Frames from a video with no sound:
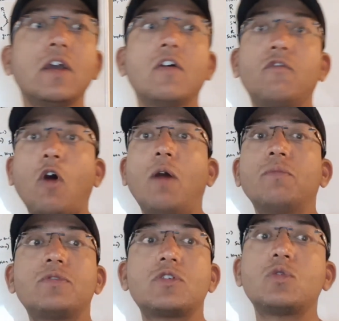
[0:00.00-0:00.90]

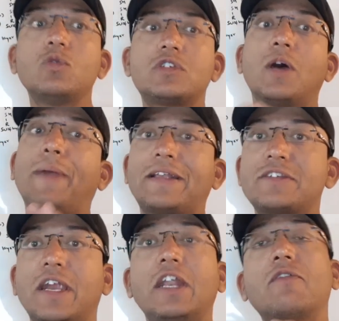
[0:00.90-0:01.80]
forms to some
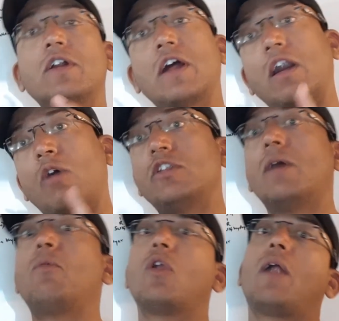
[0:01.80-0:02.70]
extent even around the
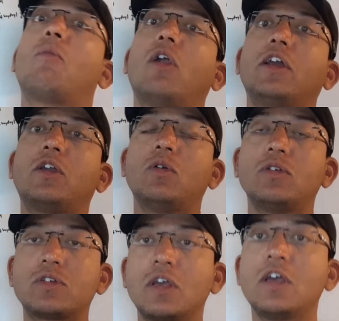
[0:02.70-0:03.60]
polar
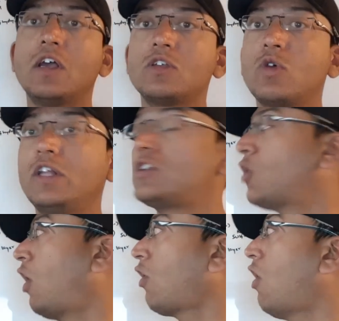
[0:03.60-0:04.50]
molecules. So it's
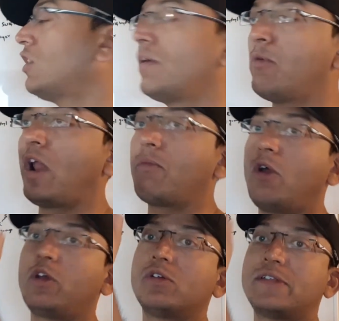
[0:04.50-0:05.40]
not all the polar
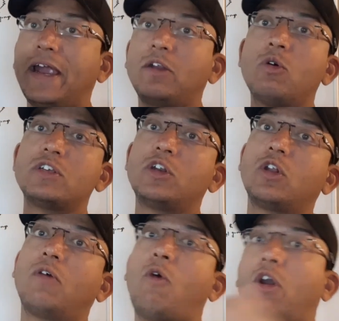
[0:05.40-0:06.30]
molecule that goes into
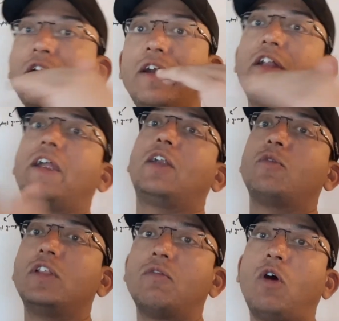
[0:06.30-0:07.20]
the water interact
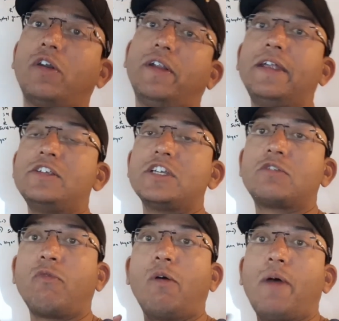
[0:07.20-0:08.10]
with the water and
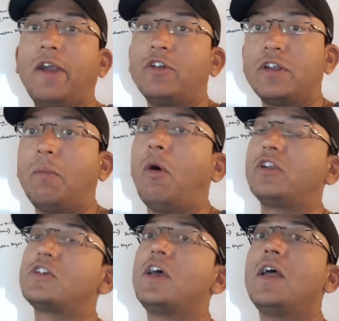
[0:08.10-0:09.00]
just form hydrogen
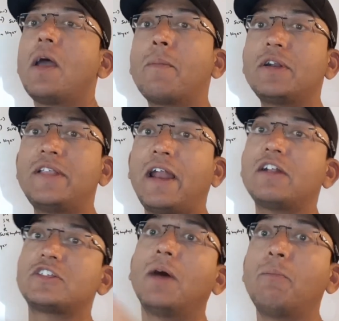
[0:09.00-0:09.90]
bonds. But there are
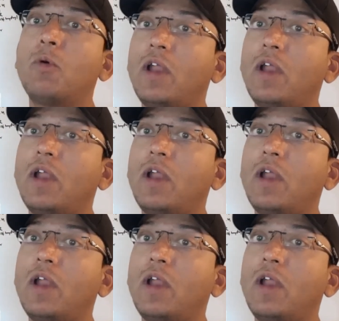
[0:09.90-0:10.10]
some polar